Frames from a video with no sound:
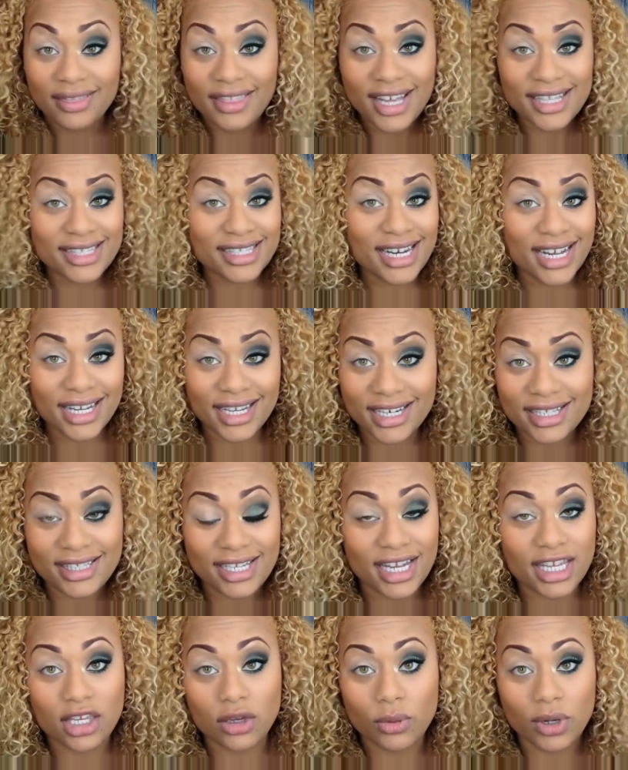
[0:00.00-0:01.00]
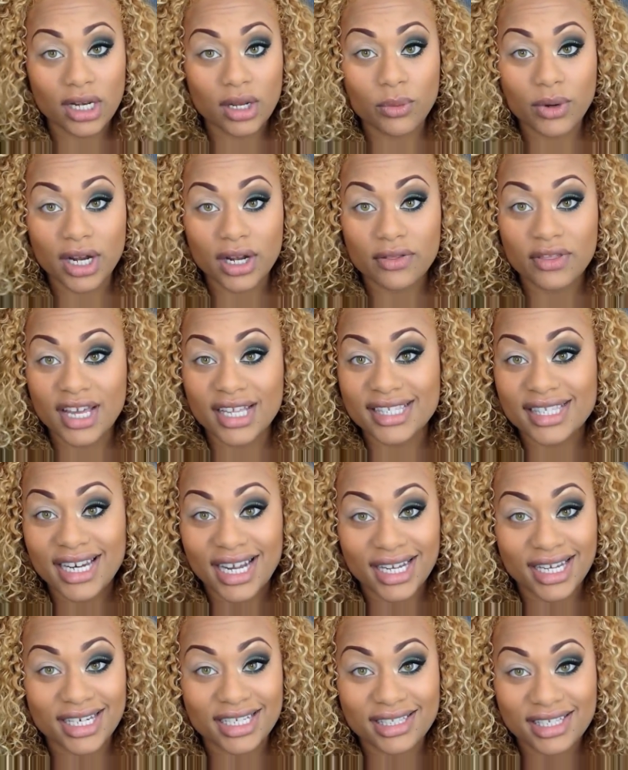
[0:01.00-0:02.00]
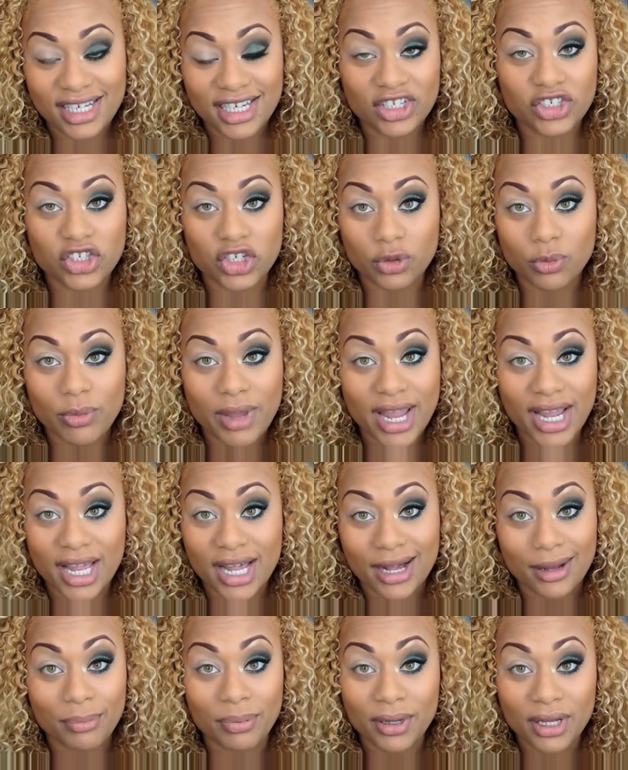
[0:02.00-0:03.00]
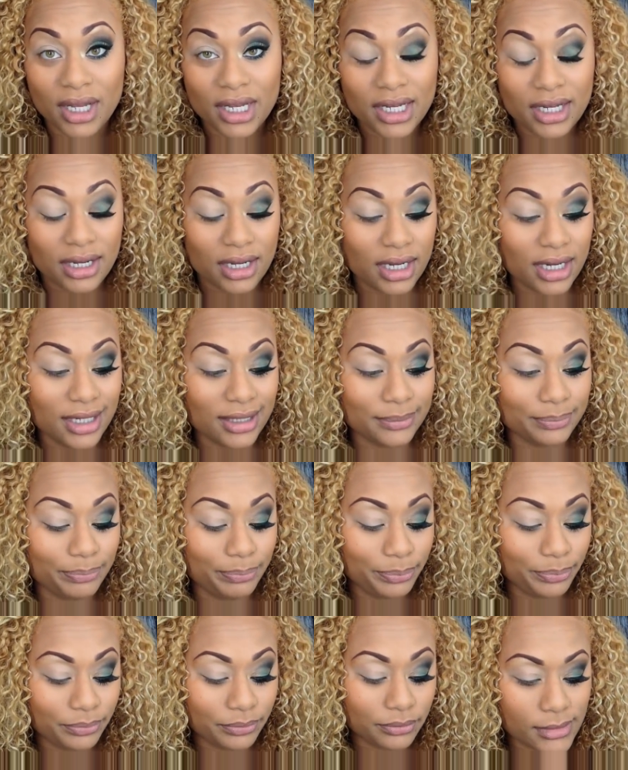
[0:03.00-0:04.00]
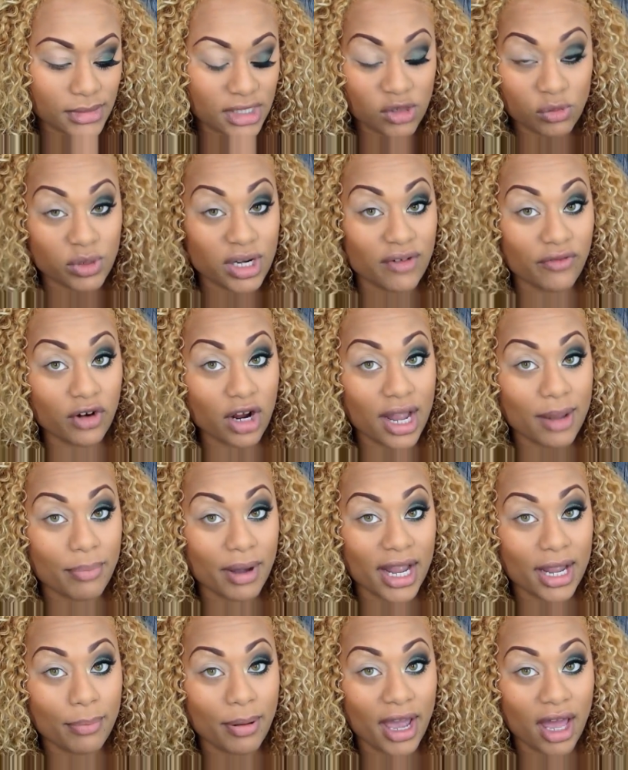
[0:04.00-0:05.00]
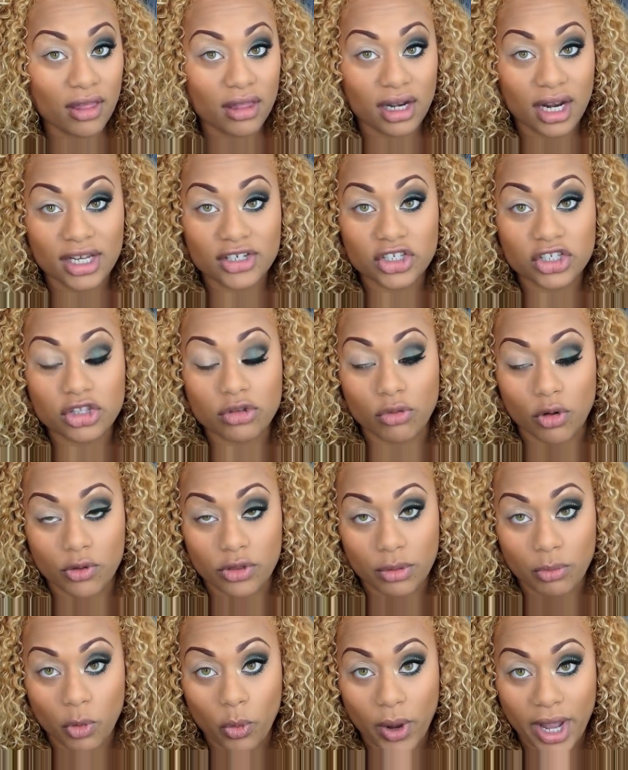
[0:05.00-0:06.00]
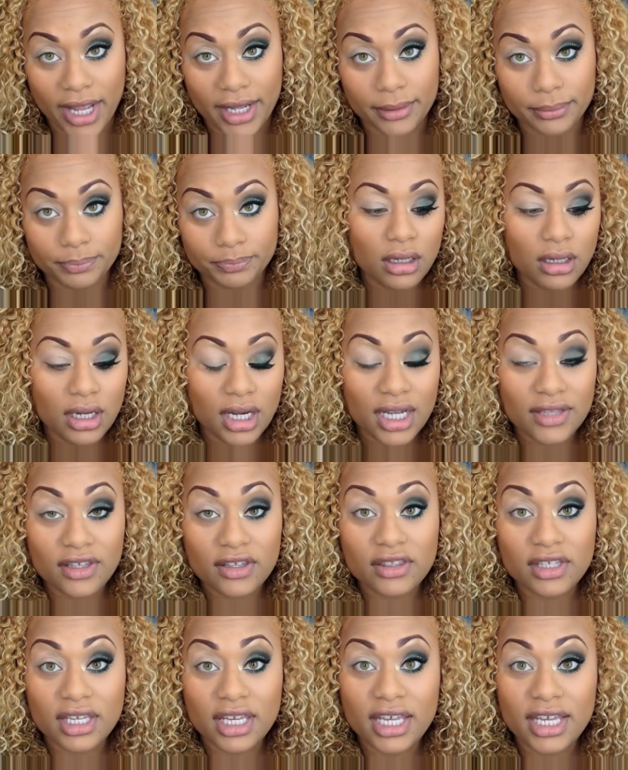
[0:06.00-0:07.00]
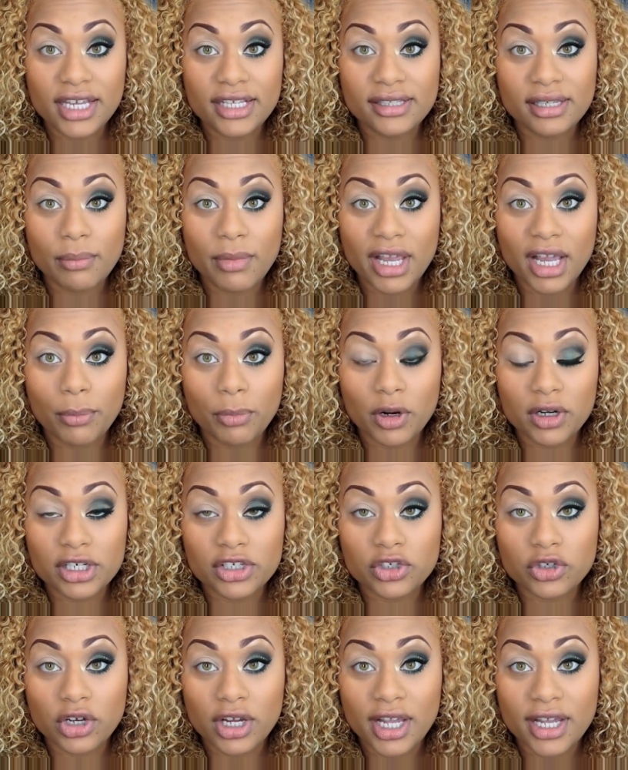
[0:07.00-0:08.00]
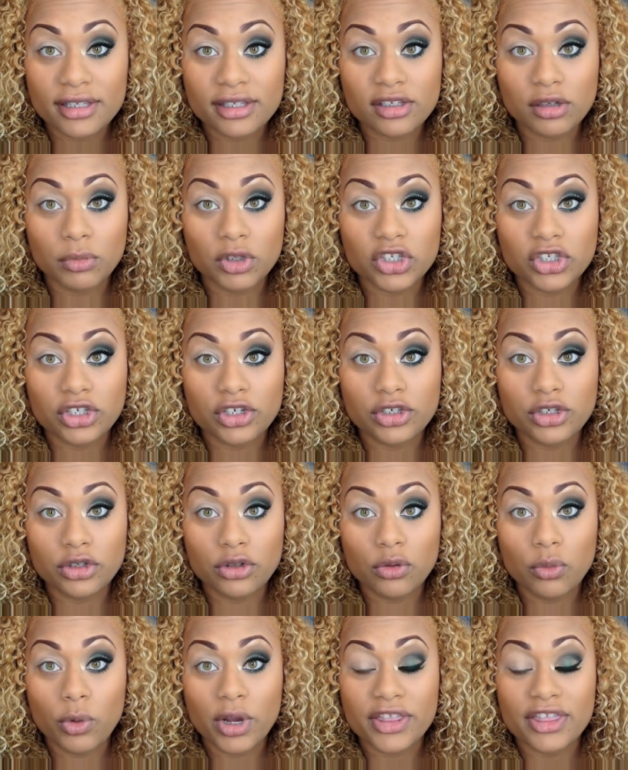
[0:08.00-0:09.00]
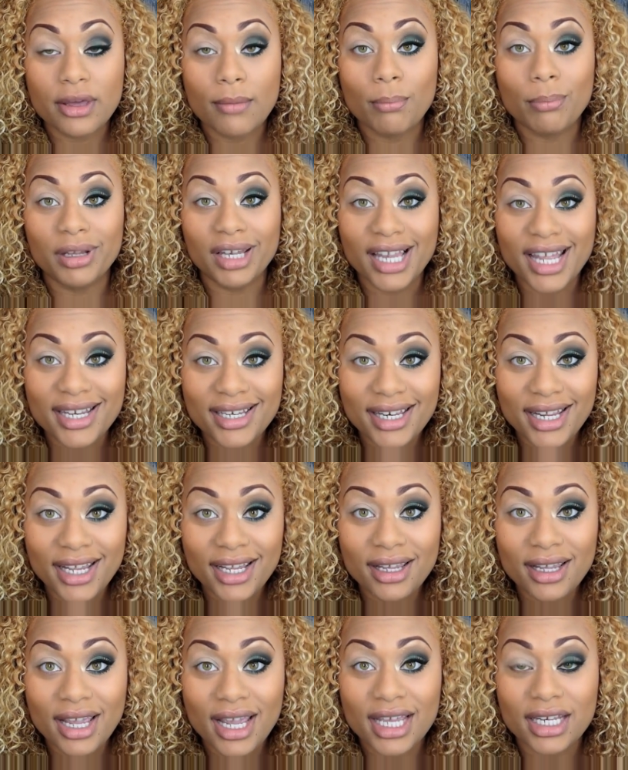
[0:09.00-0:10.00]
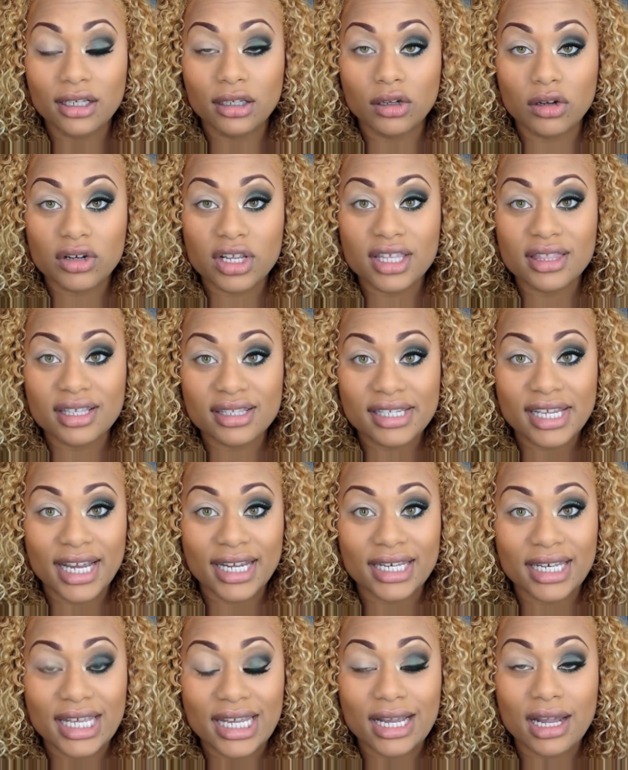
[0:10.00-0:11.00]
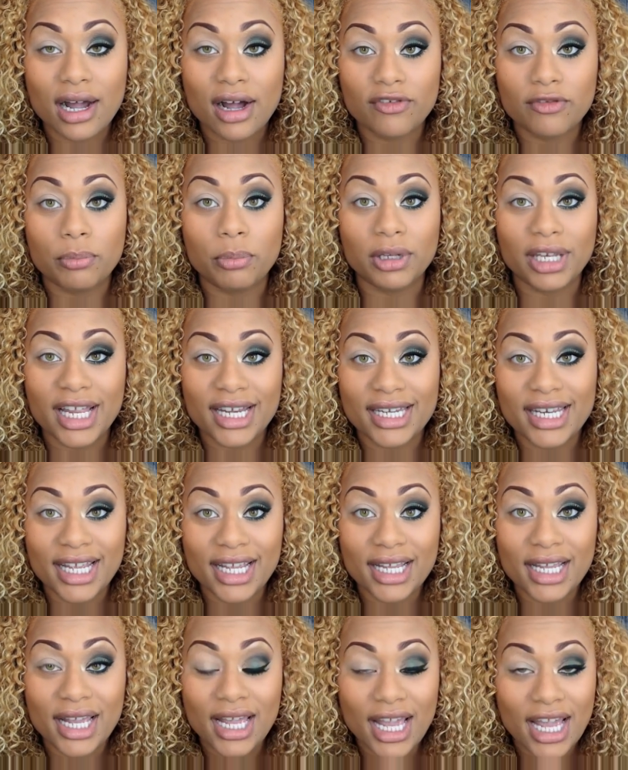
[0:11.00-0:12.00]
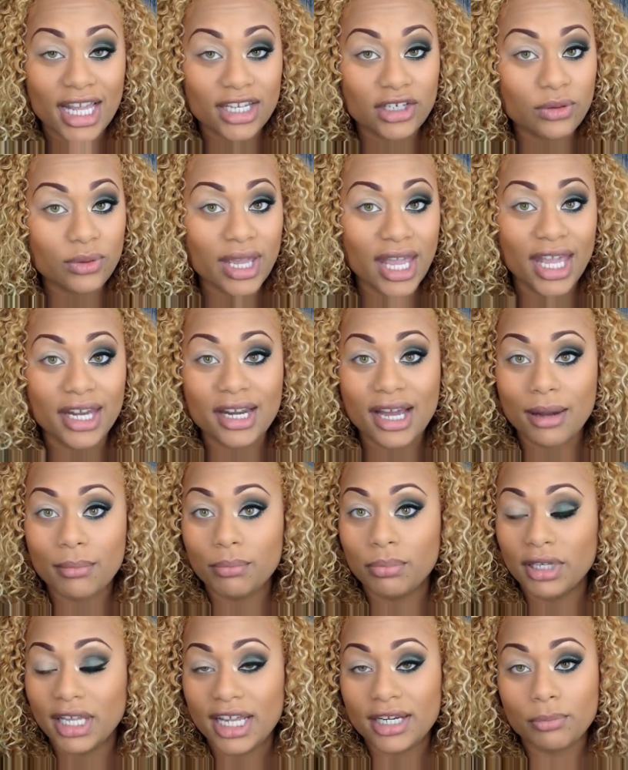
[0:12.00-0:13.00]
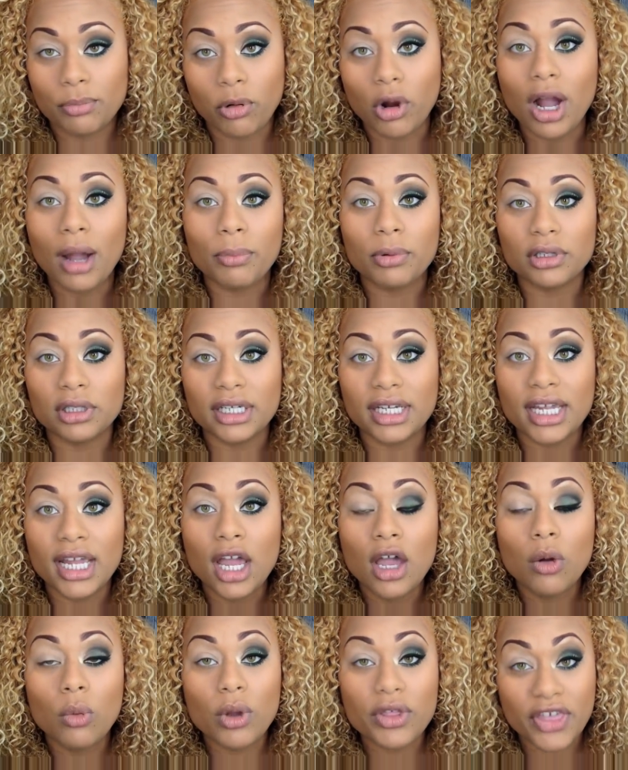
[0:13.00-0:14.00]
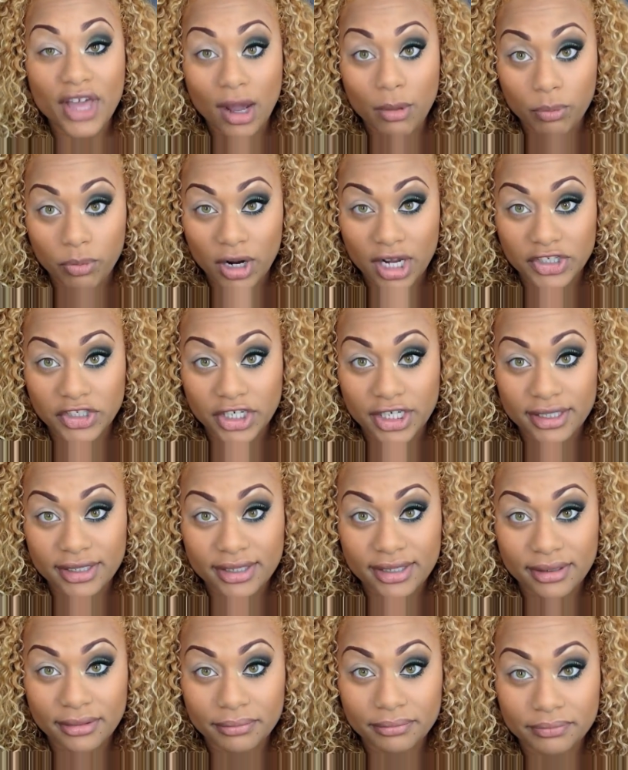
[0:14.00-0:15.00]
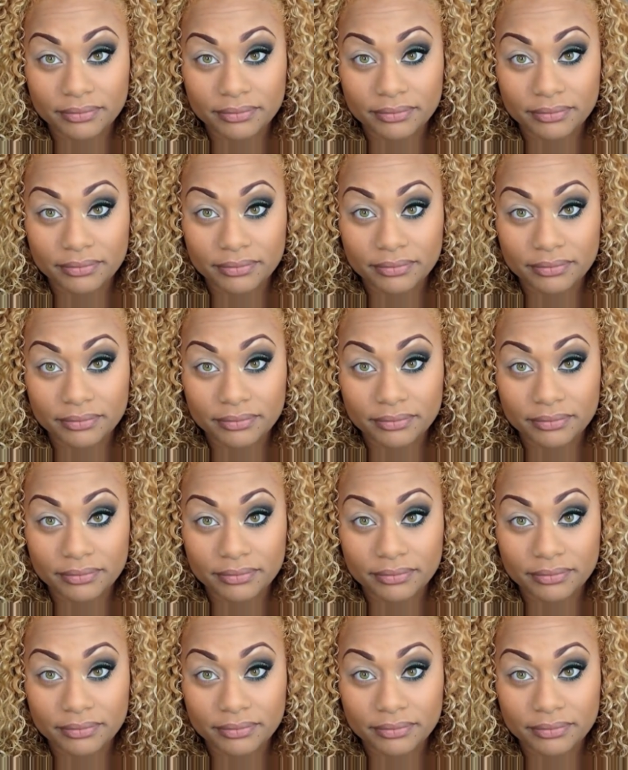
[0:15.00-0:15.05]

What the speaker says: That's not going to take you anywhere. That's not going to teach you makeup. And whenever I buy a palette, I just throw them away. I think the key to makeup artistry has so much to do with blending and learning the technique of blending, and you cannot blend properly without brushes.